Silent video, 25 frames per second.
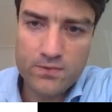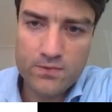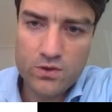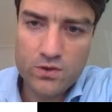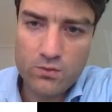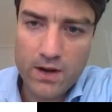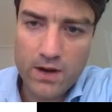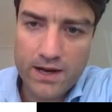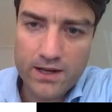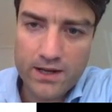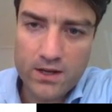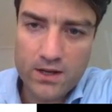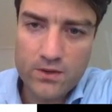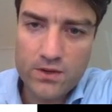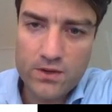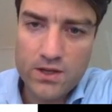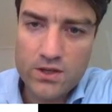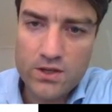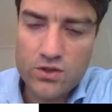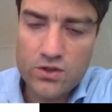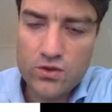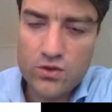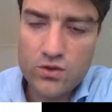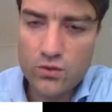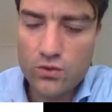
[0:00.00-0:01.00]
So right now
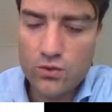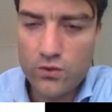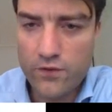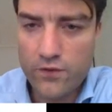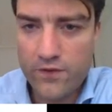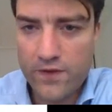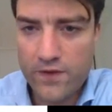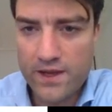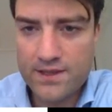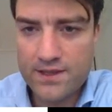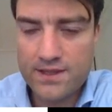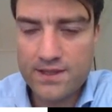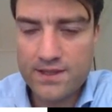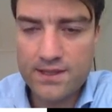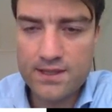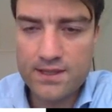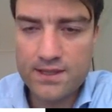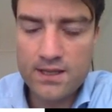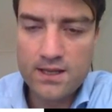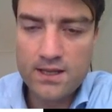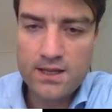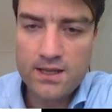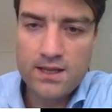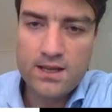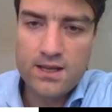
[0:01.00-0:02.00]
these two
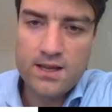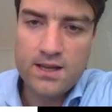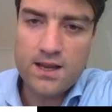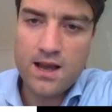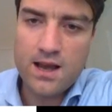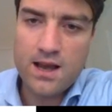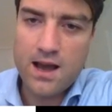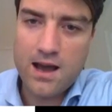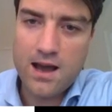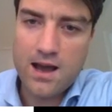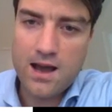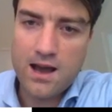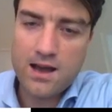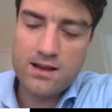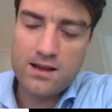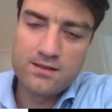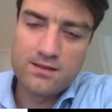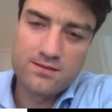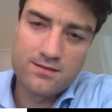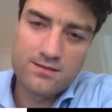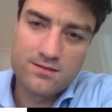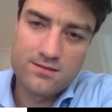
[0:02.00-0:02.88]
phases are